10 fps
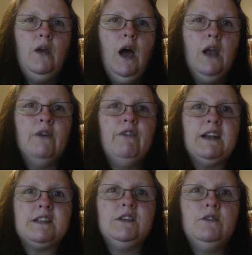And I've
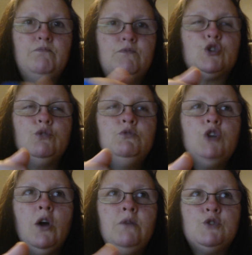had to
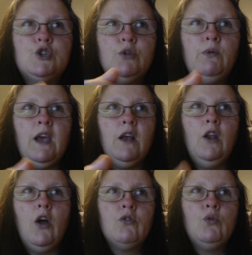sometimes do it
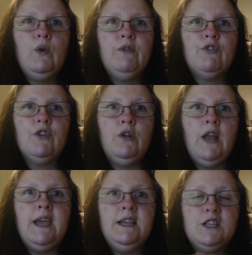along with the
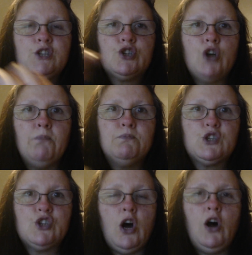lady stop,
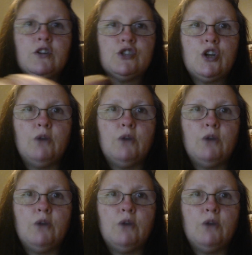start,